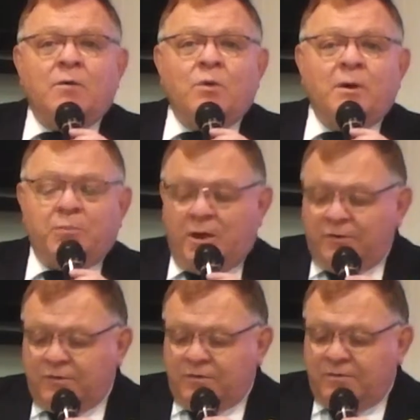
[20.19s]
where he
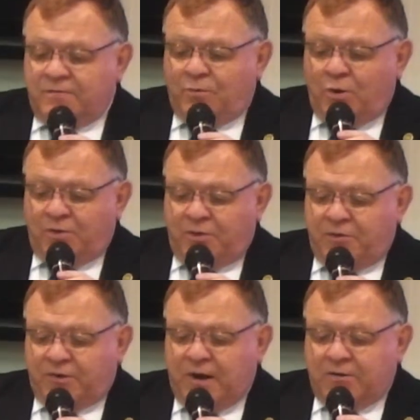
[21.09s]
placed fourth in
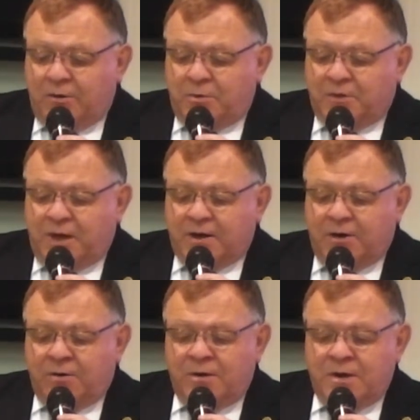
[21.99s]
the state tournament that
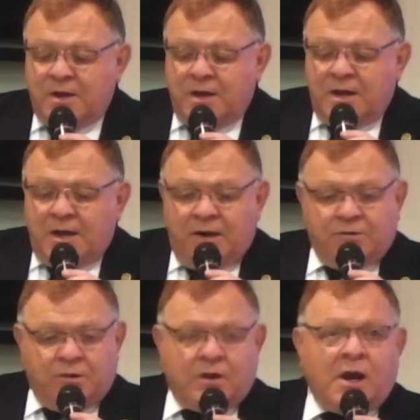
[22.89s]
year. He
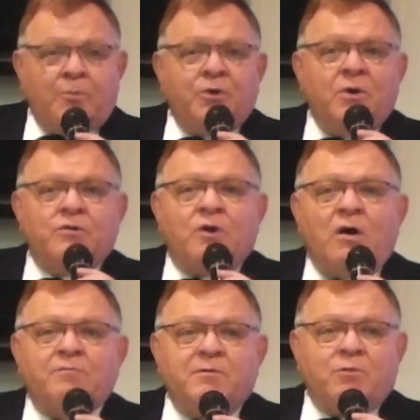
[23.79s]
took a couple years
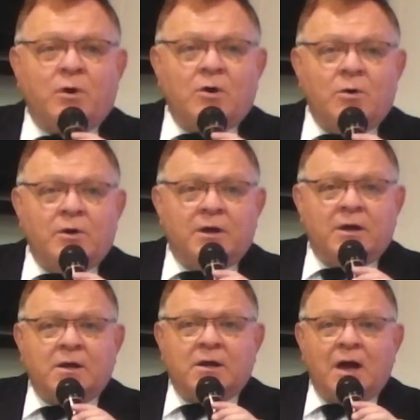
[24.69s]
off before going to
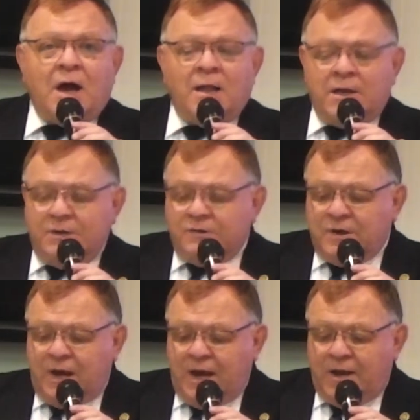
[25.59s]
college,
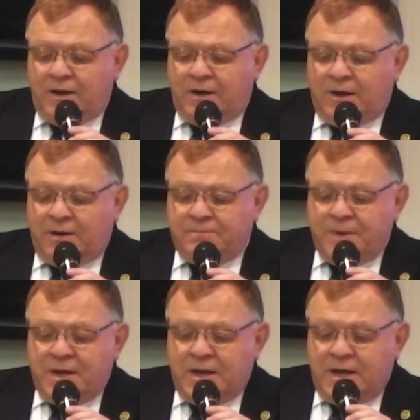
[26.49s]
and
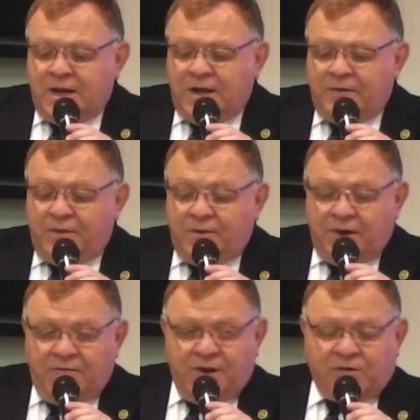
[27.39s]

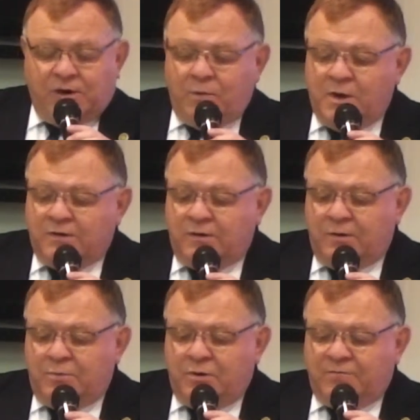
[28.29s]
eventually went
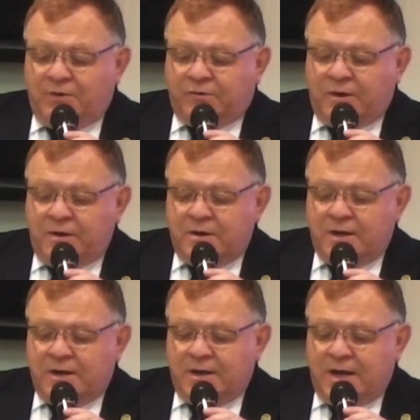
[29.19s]
to Buena Vista
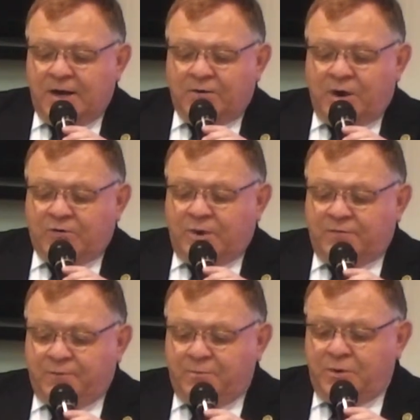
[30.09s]
and
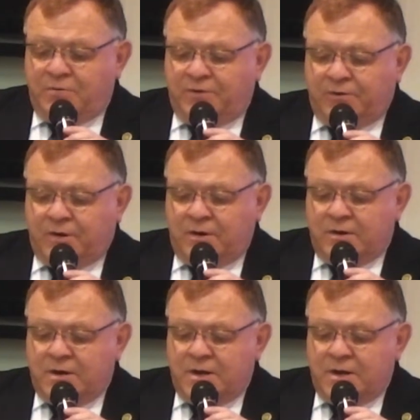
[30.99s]
graduated from Buena Vista